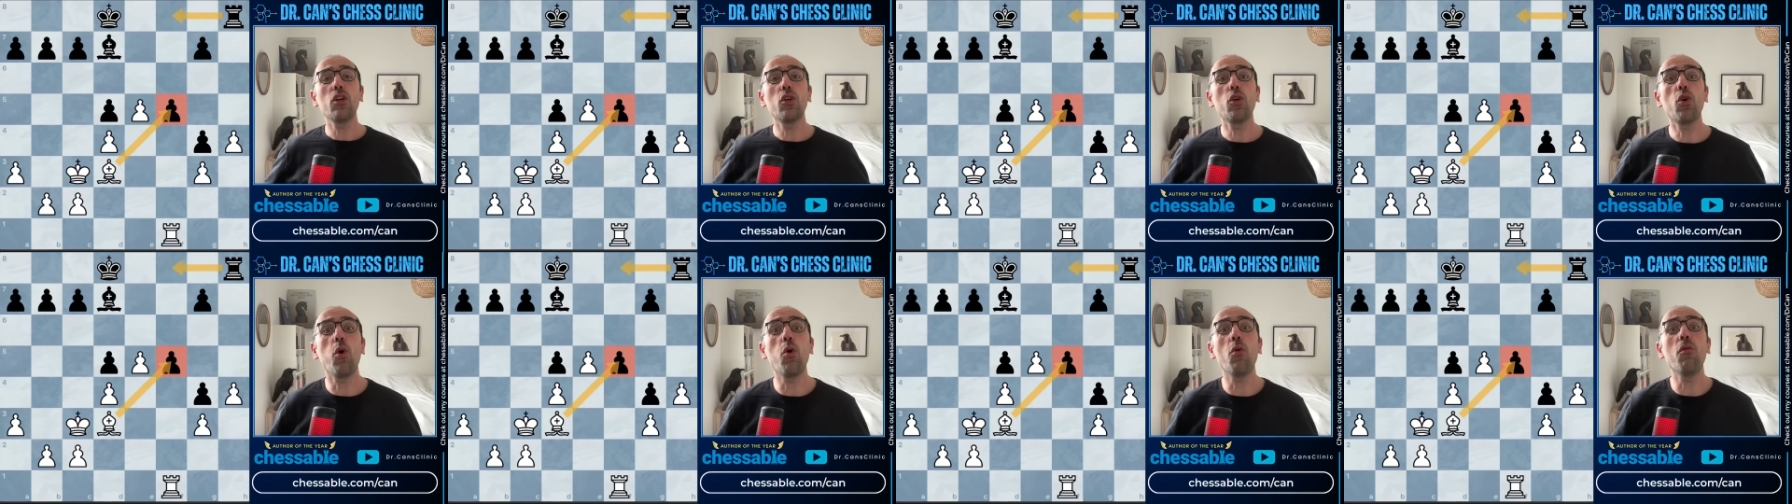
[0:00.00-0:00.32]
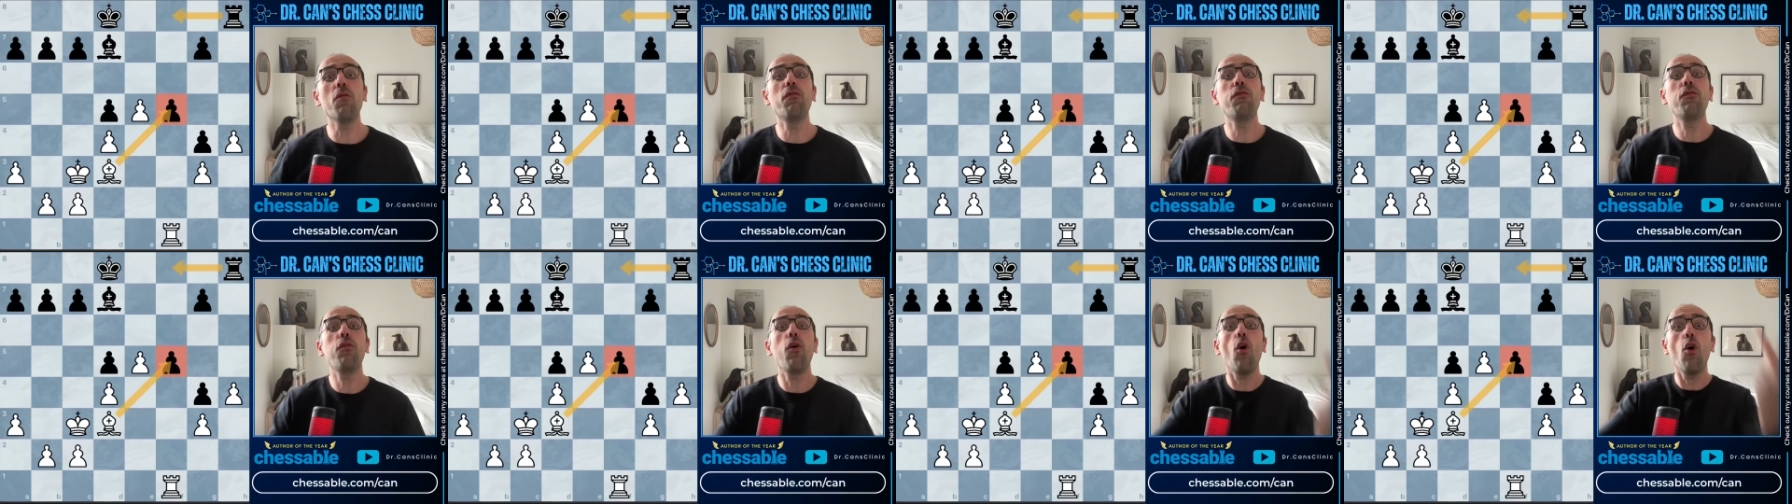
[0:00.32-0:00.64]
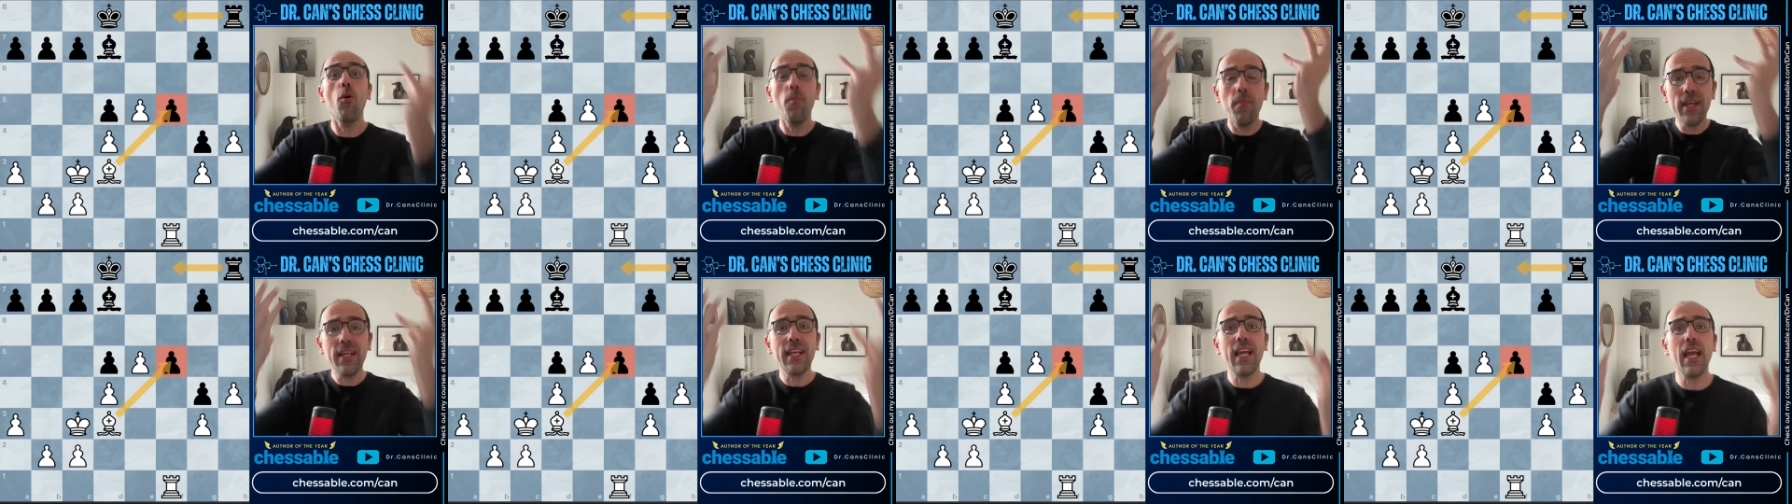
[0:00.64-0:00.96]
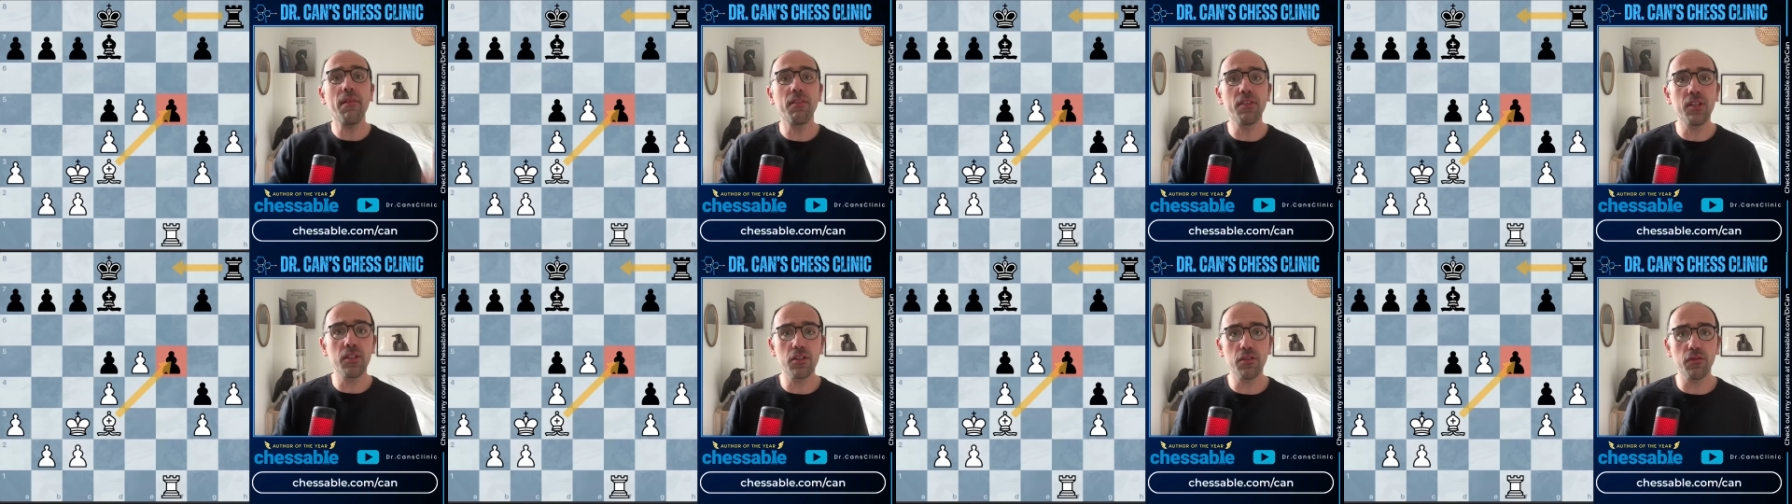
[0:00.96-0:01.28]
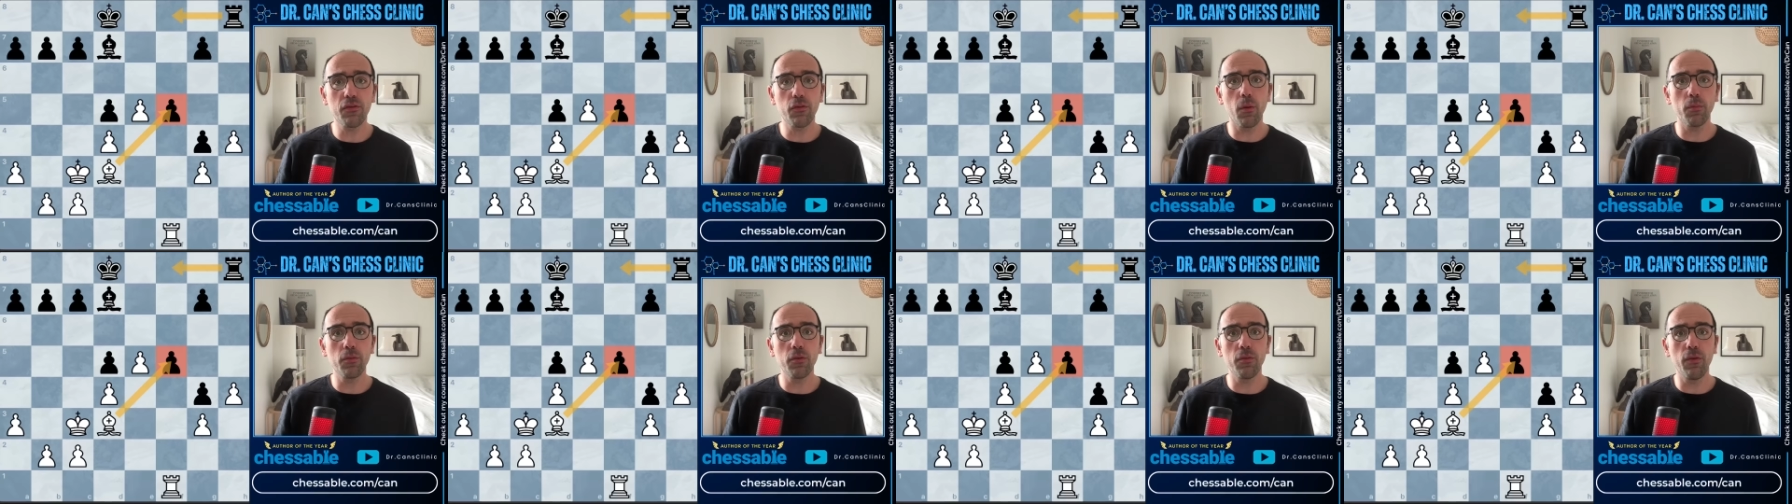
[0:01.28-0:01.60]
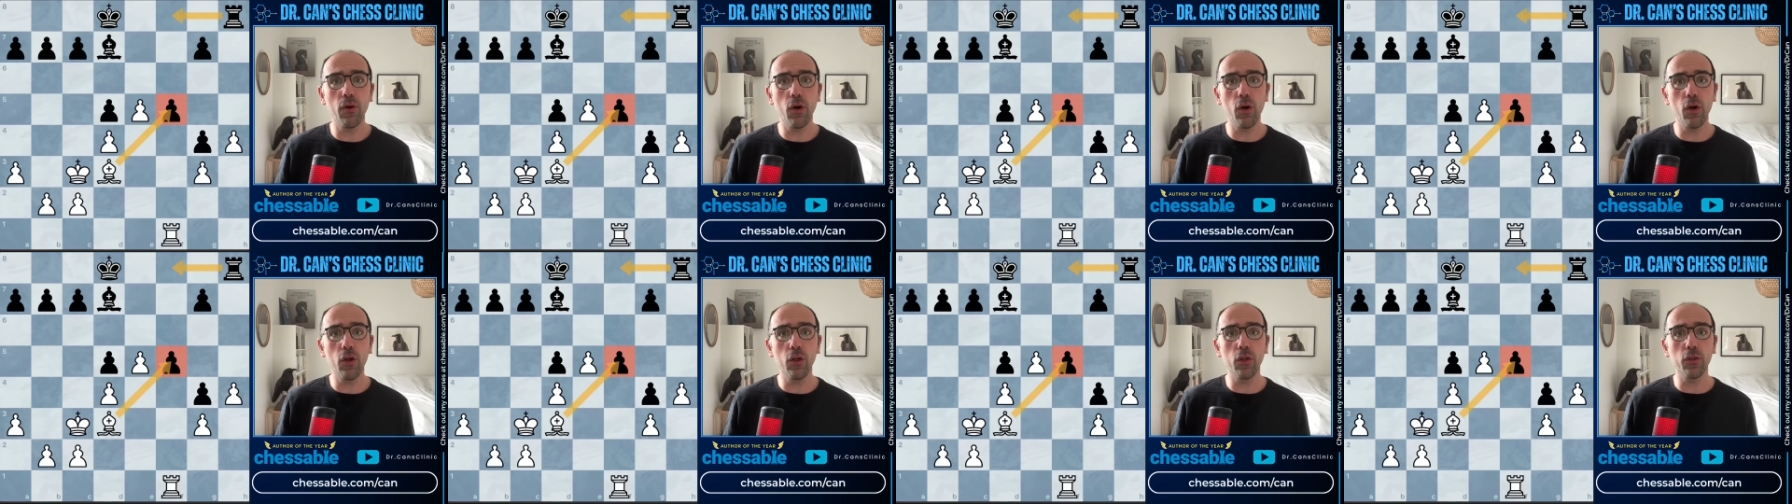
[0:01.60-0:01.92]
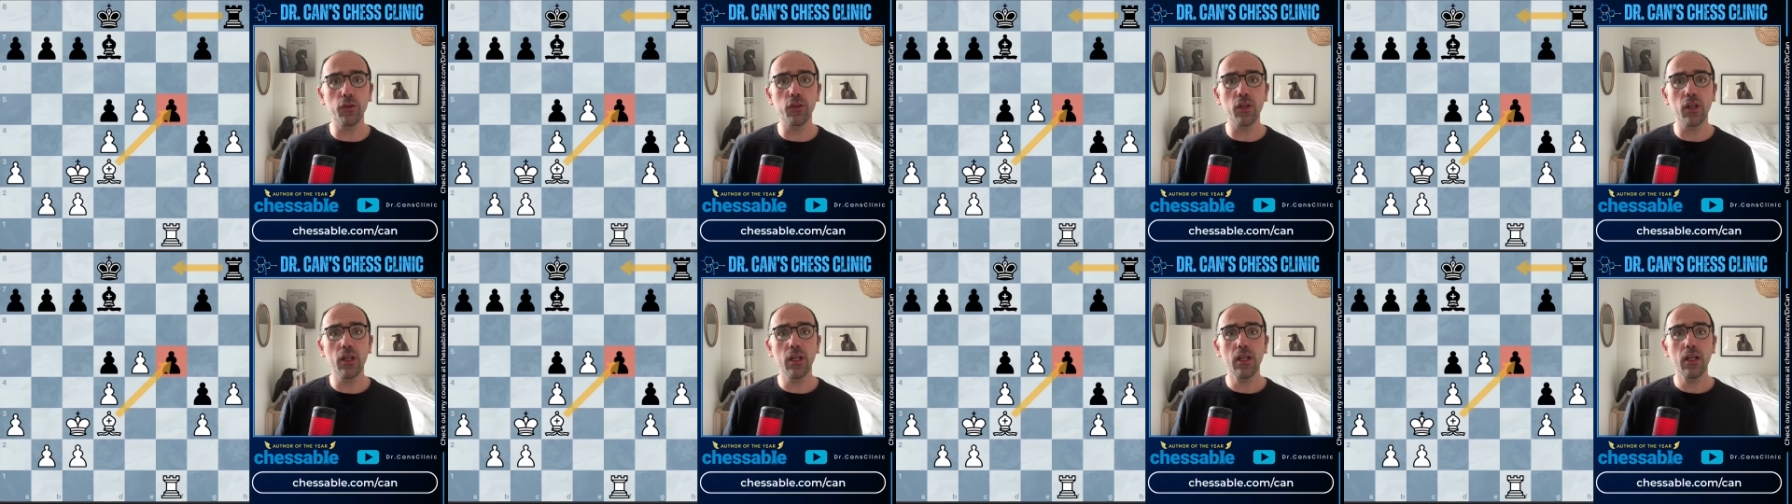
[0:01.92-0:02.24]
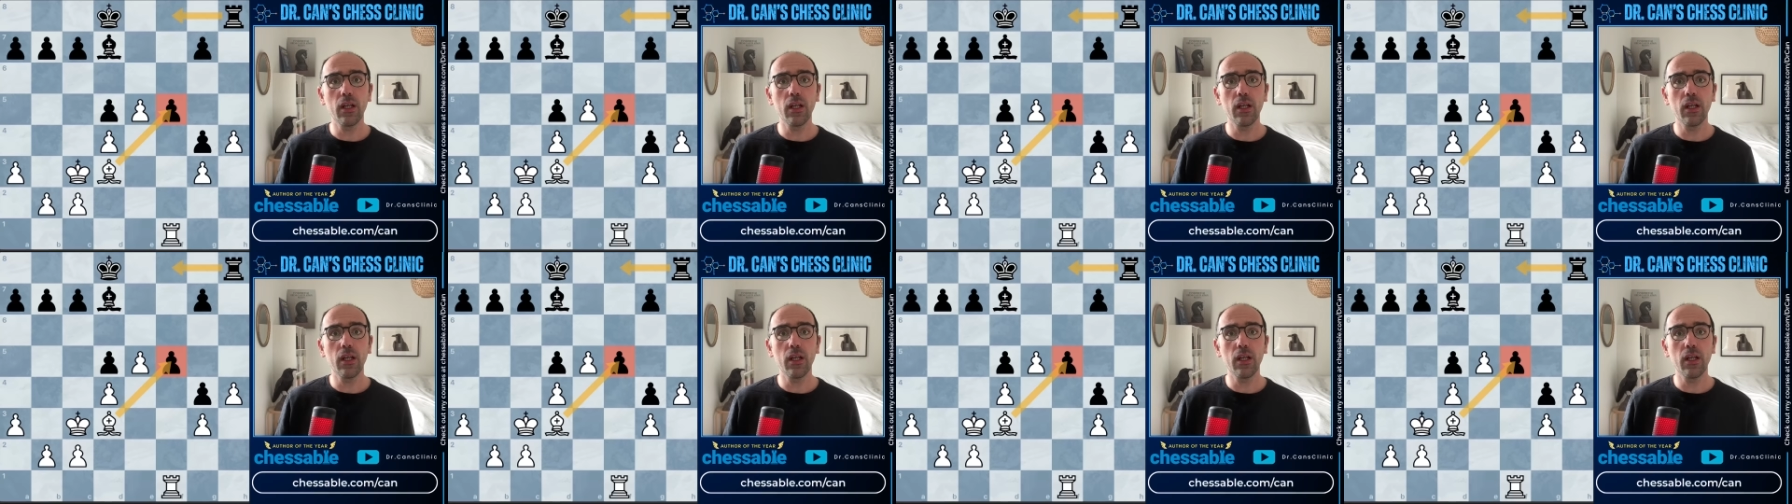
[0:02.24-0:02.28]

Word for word: confirming evidence from the world.